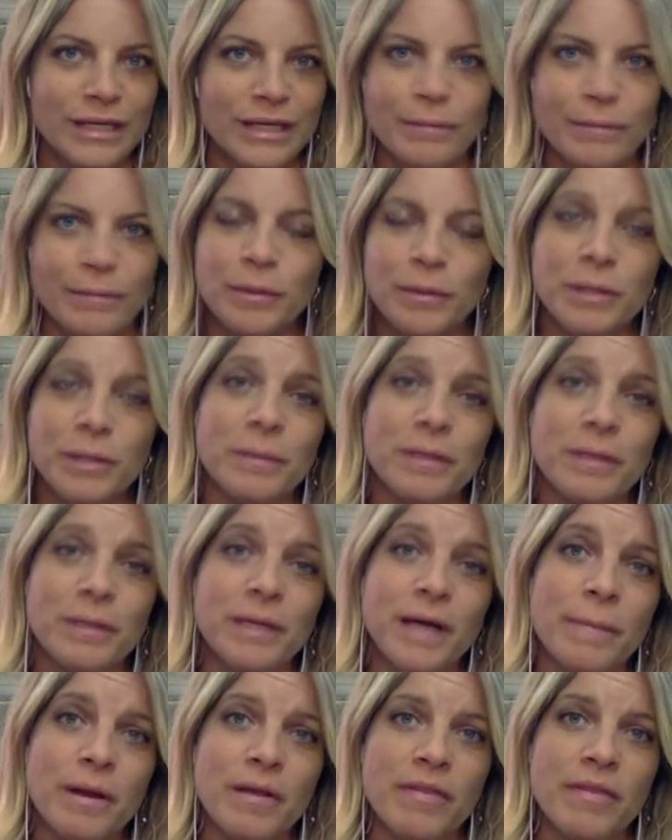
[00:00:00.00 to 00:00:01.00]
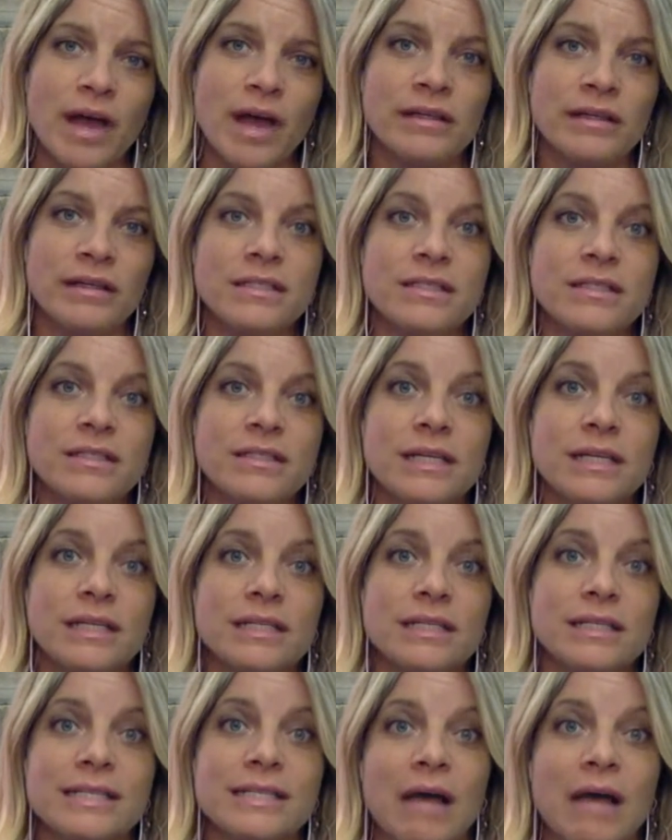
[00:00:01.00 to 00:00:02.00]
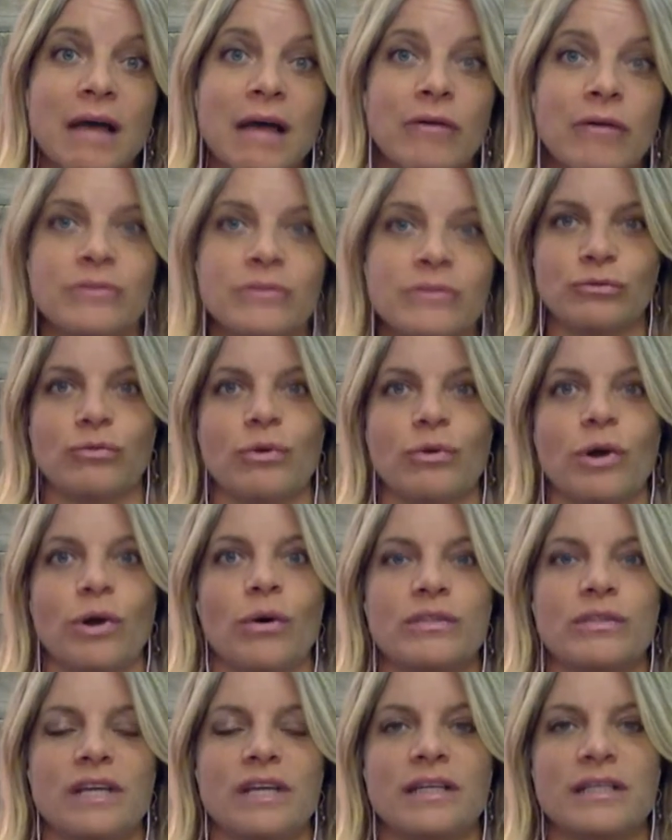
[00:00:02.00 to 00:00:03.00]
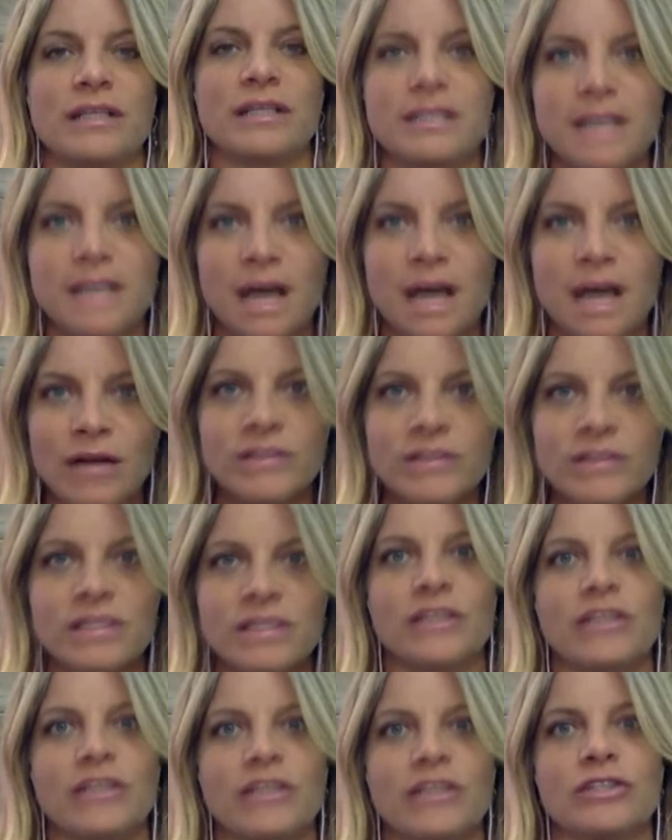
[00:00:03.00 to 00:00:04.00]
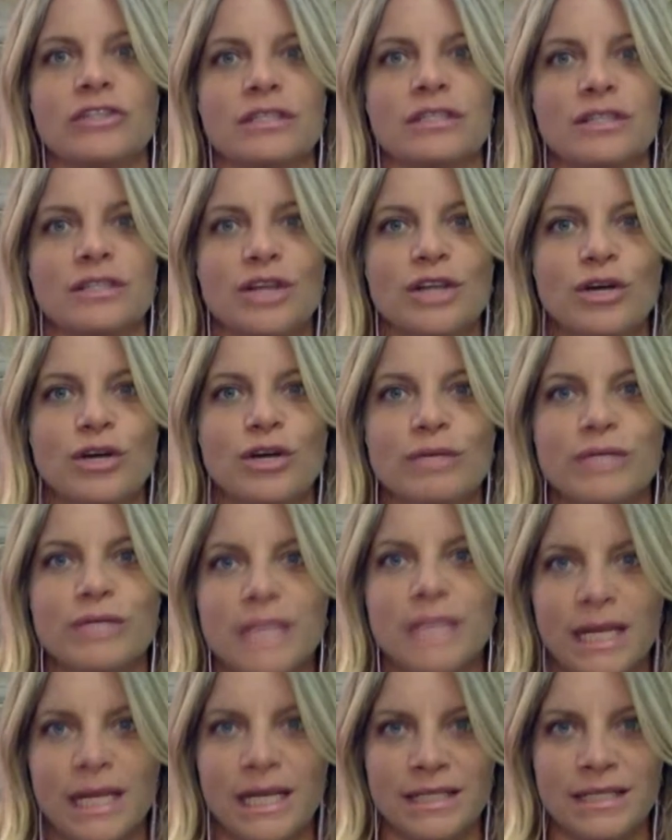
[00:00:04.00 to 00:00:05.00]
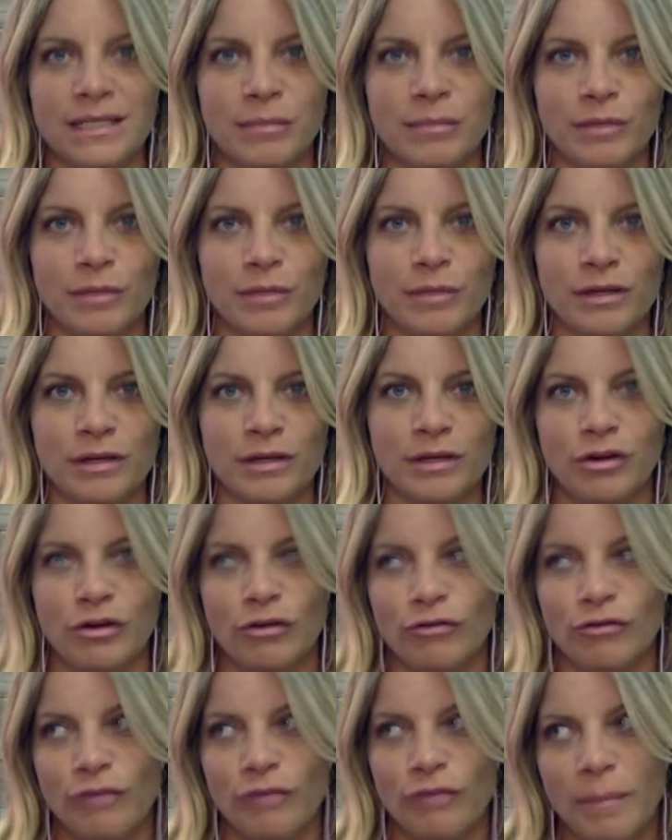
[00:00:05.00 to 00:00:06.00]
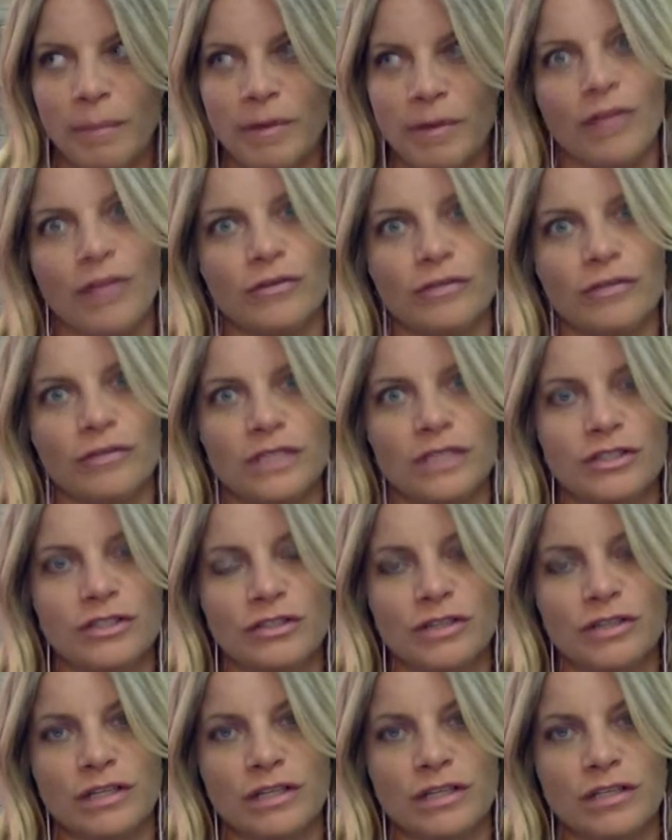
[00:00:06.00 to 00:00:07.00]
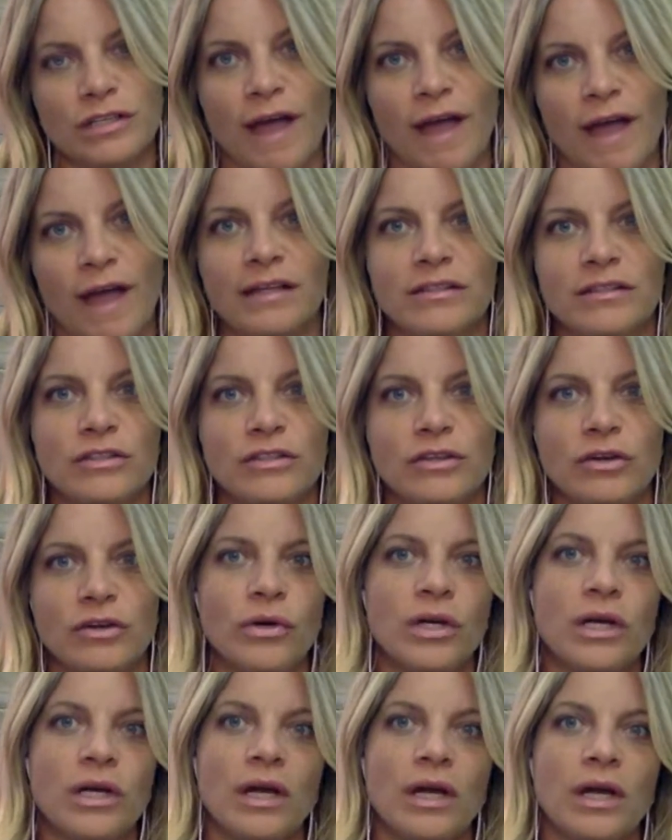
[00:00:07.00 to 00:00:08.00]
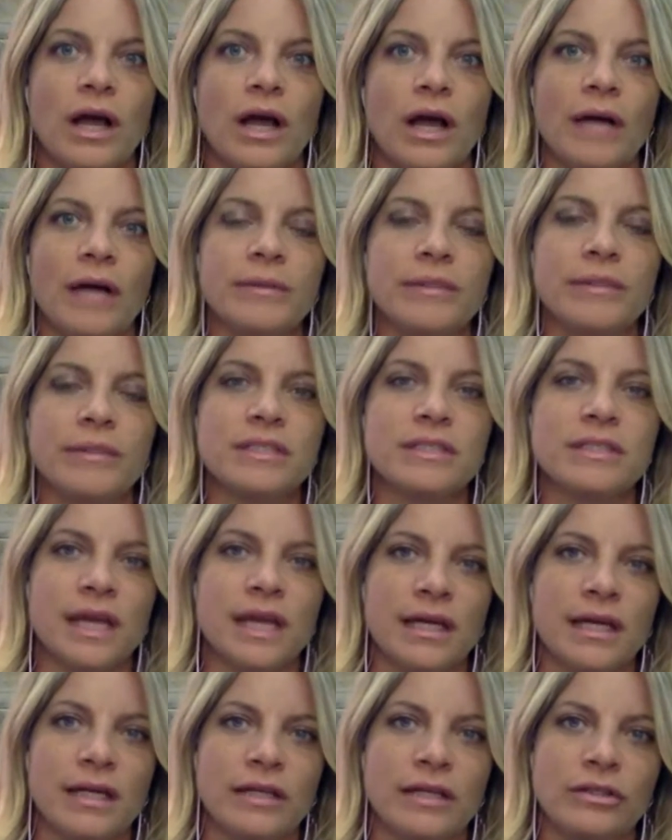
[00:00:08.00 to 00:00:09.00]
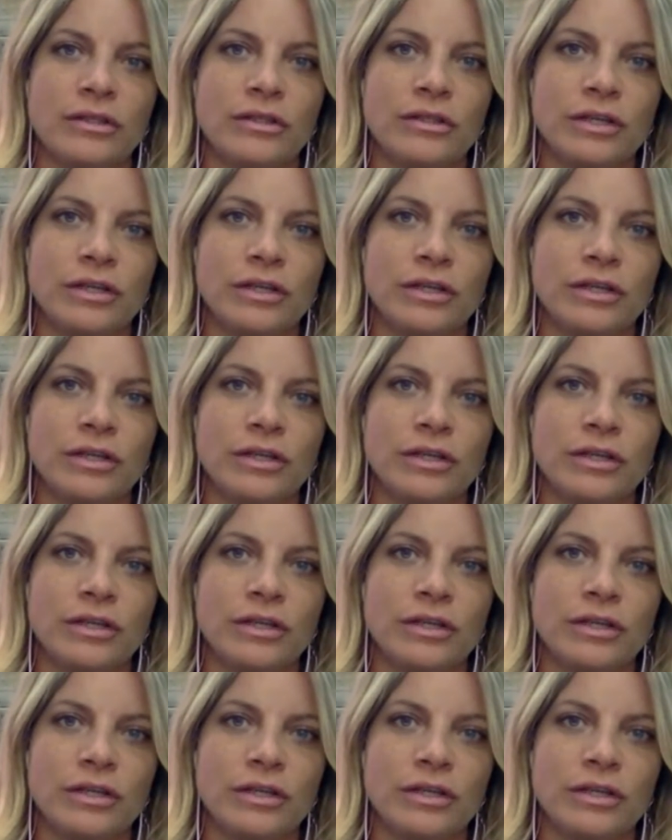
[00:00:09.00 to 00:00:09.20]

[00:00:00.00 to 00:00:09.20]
people can pick up on that. And it sounds rote, and it sounds like you're just reciting something from another teacher that you've had. So I would say,